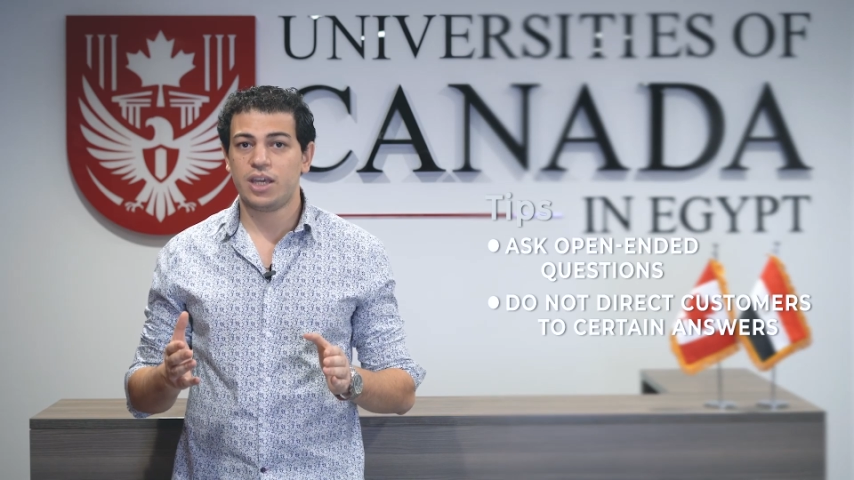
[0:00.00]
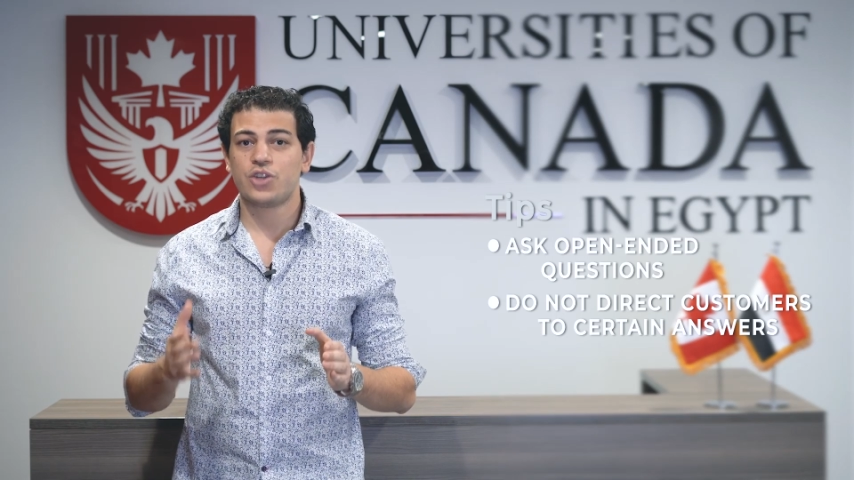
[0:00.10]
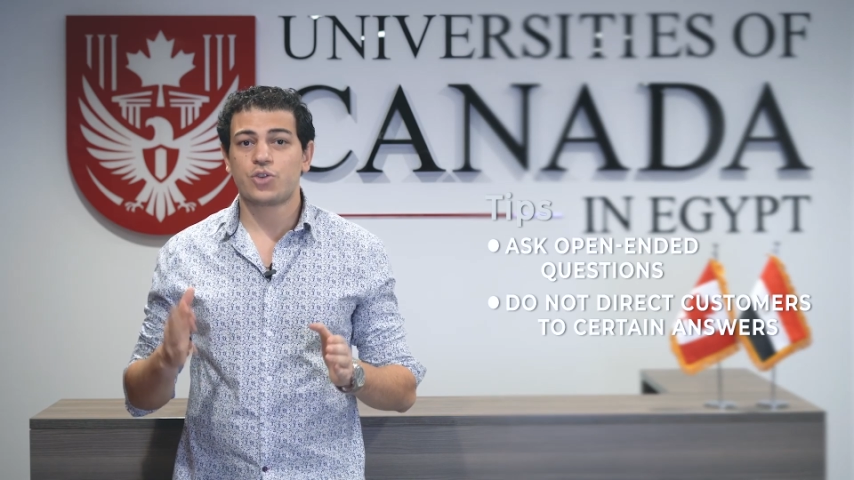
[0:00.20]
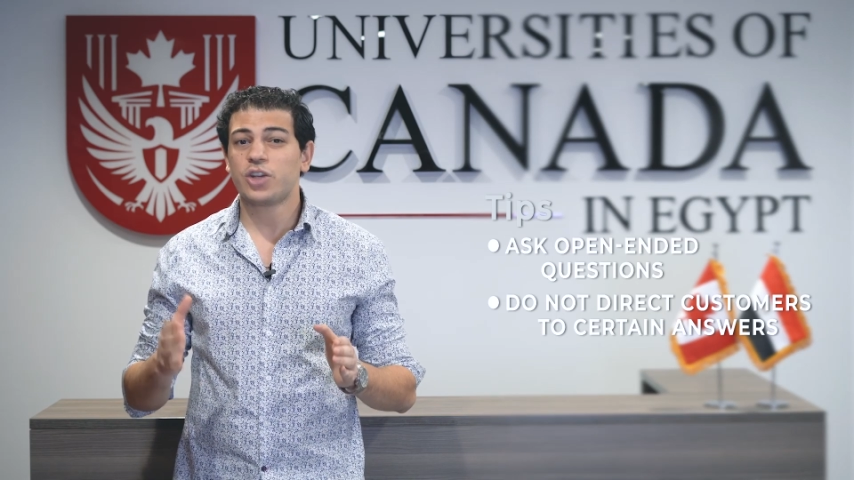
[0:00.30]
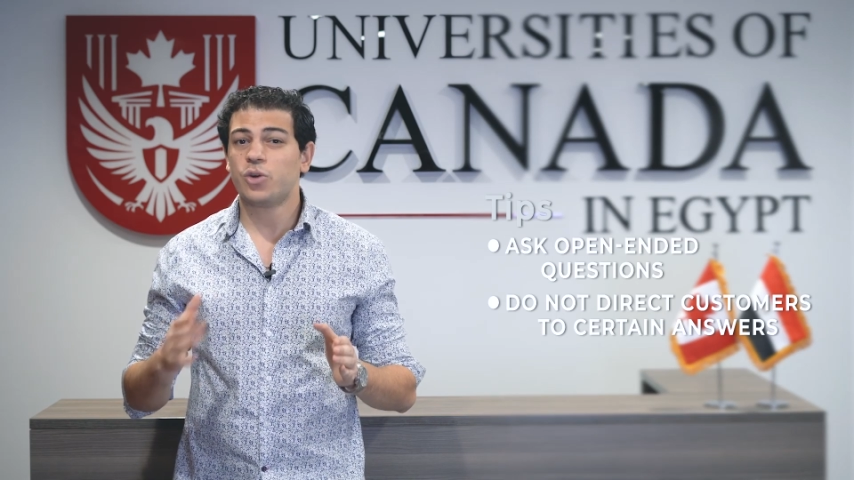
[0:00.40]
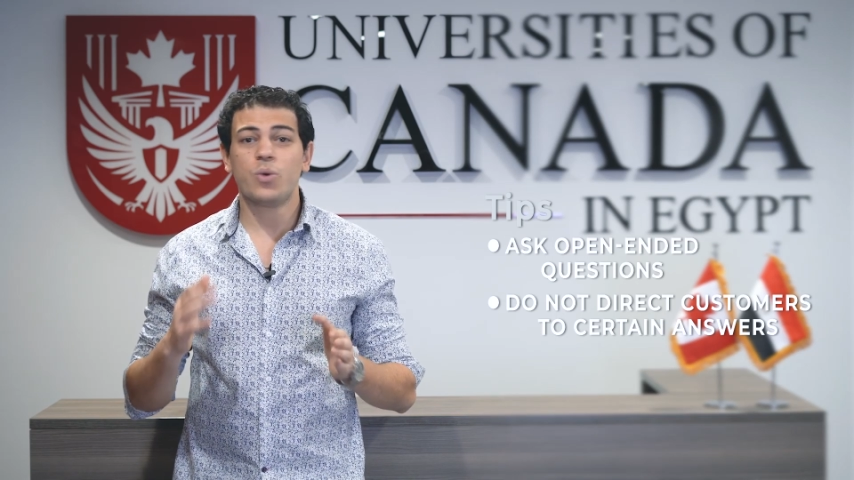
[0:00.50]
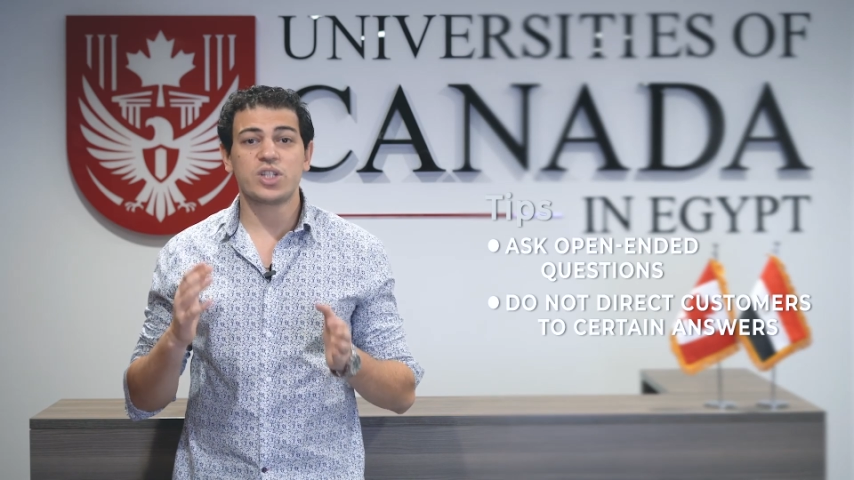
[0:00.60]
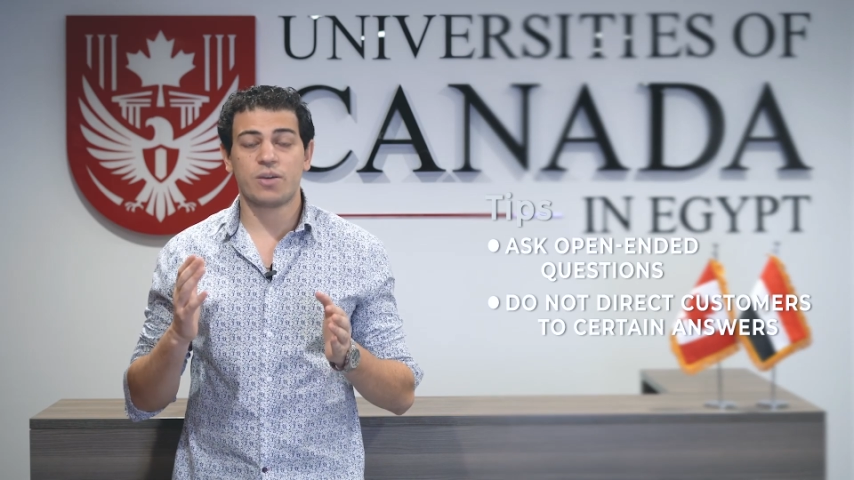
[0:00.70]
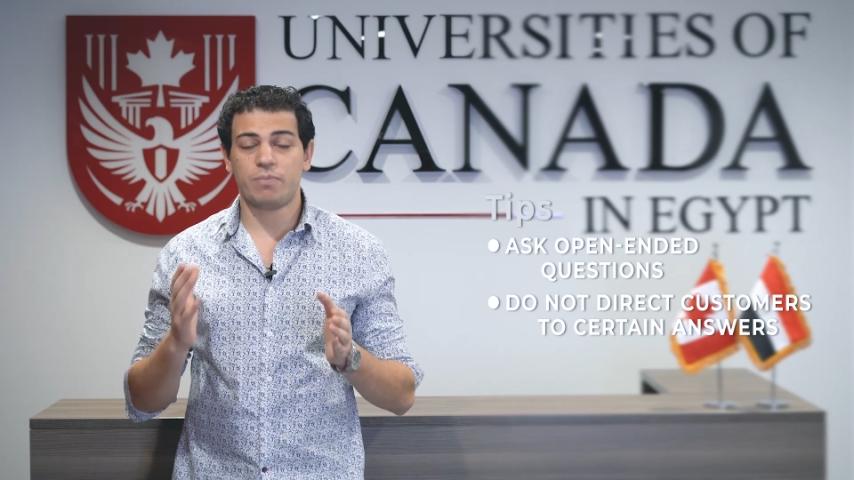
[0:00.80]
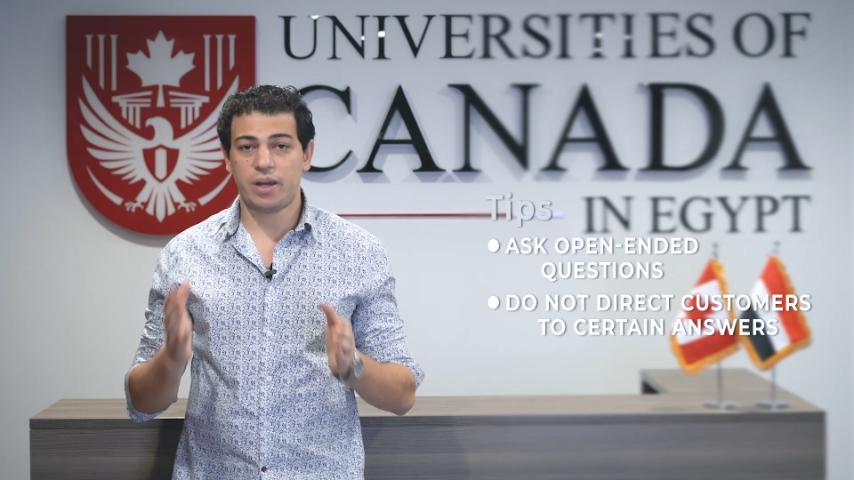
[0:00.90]
Try to always
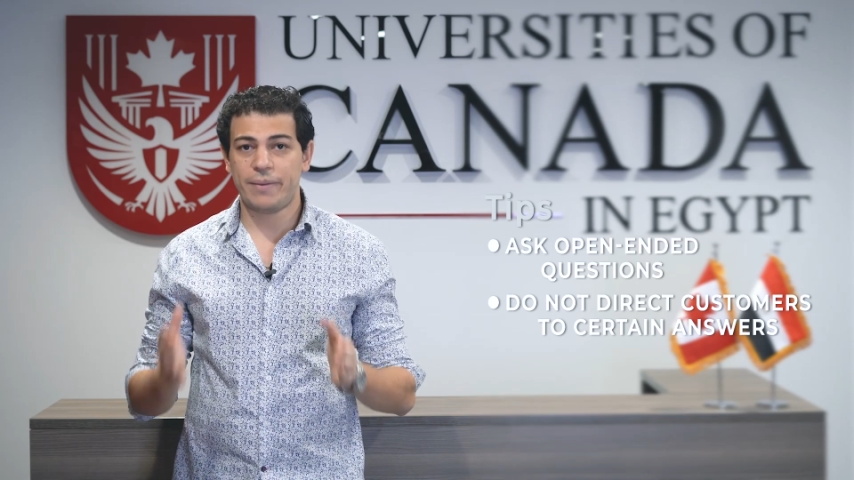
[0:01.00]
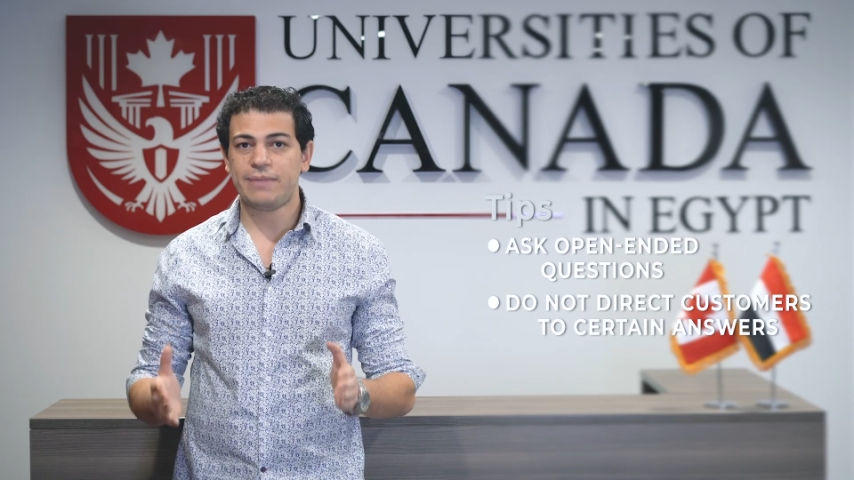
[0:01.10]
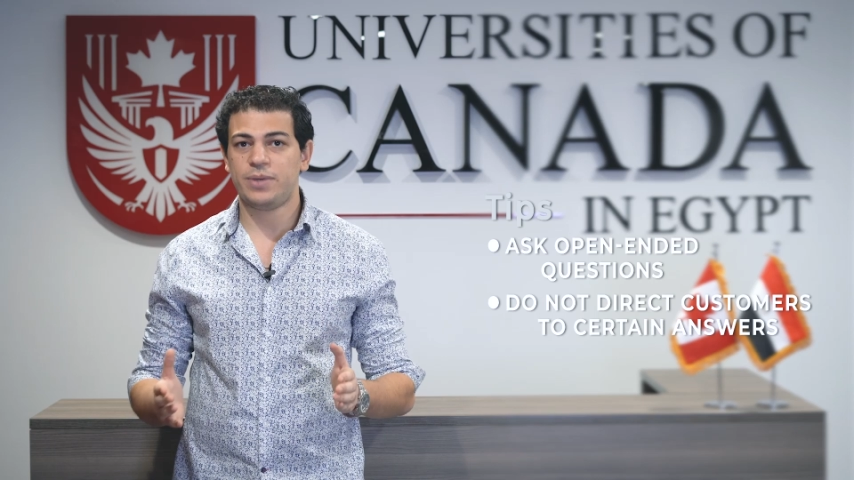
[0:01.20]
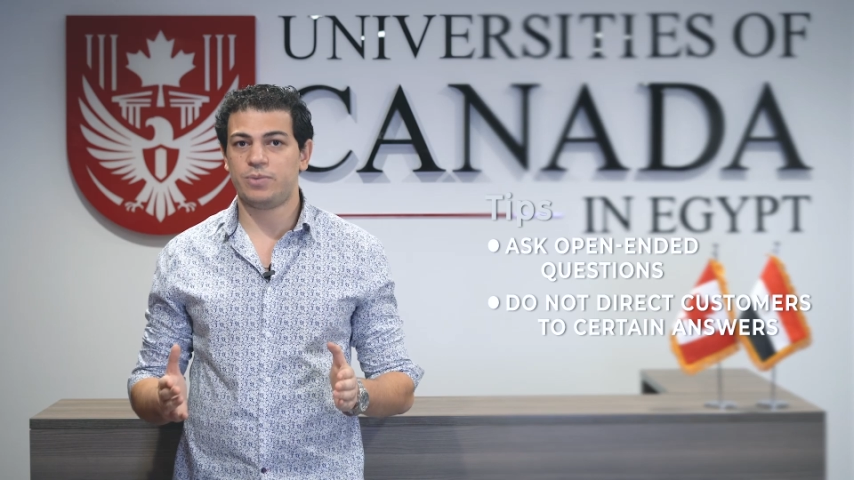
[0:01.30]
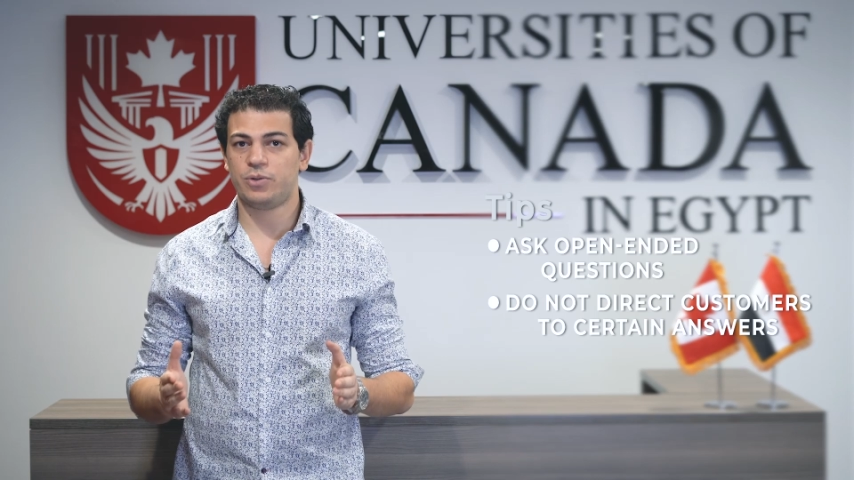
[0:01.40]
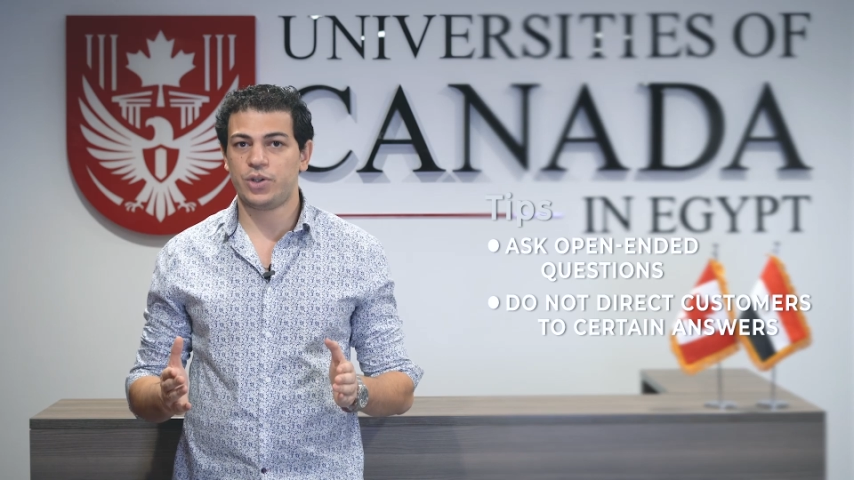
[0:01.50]
compliment people when